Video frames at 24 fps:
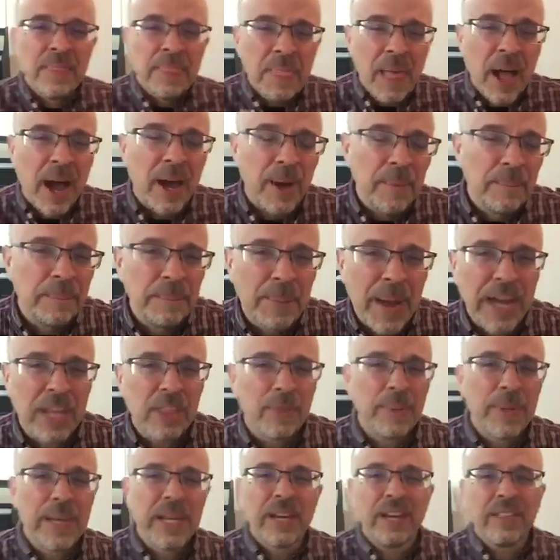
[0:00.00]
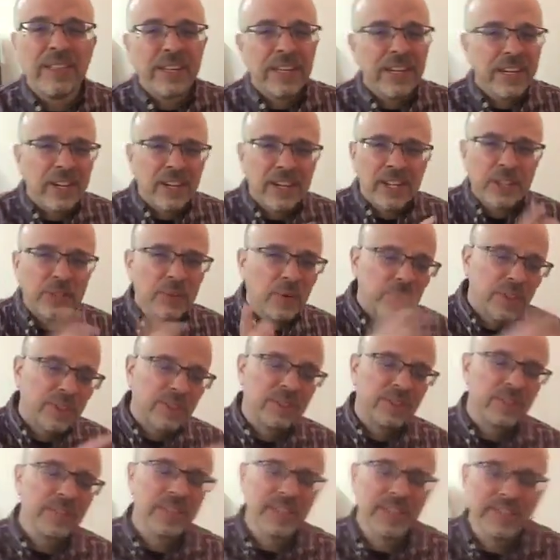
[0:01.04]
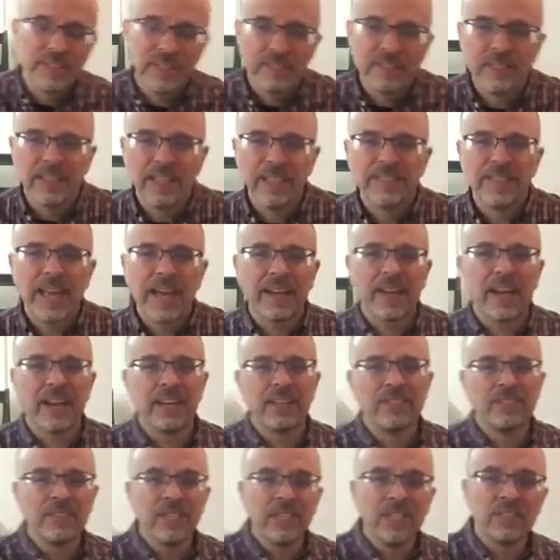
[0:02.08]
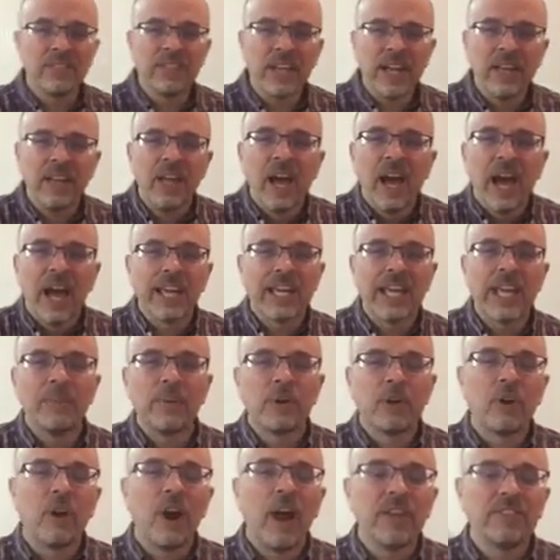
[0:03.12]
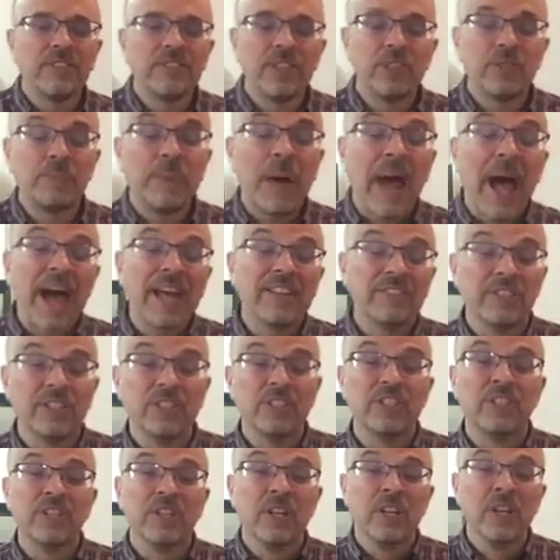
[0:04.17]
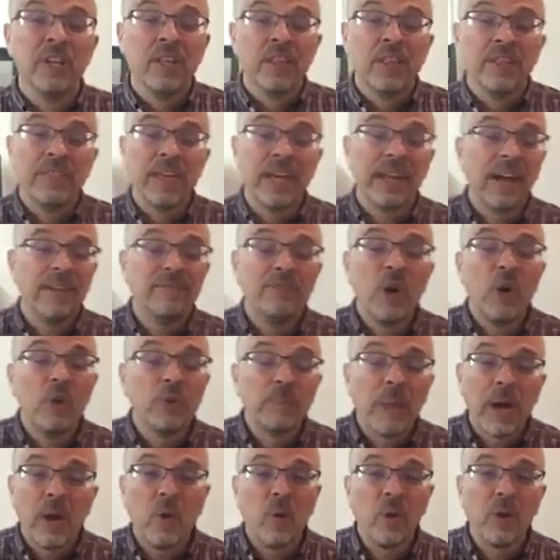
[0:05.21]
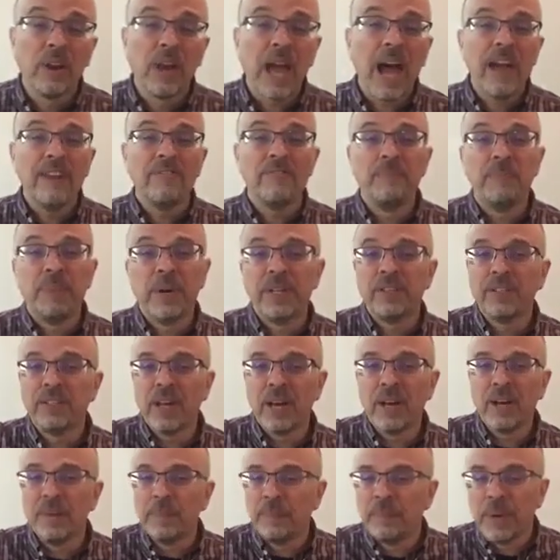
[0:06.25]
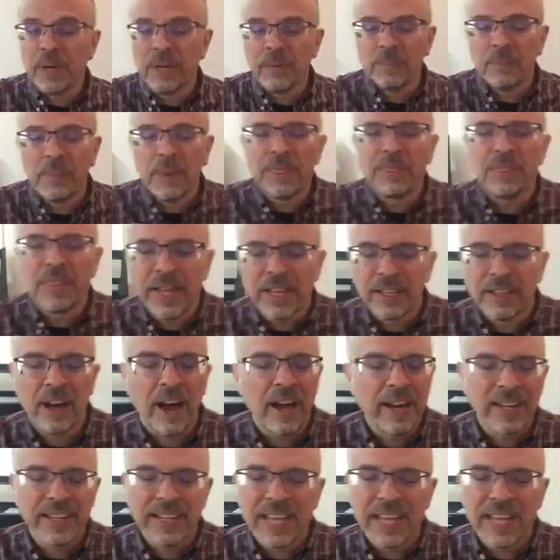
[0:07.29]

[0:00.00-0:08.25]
Back at the beginning of the year, because it was in that kind of season, I came across this passage that I've known my whole life, but thank God it